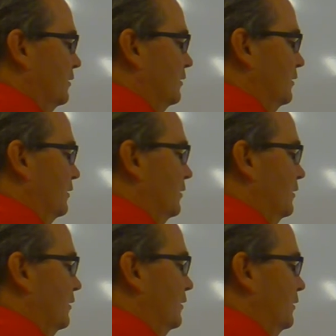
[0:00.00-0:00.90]

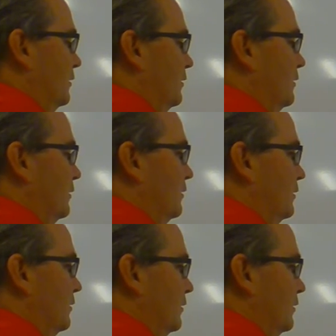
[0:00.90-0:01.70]
Nothing is said.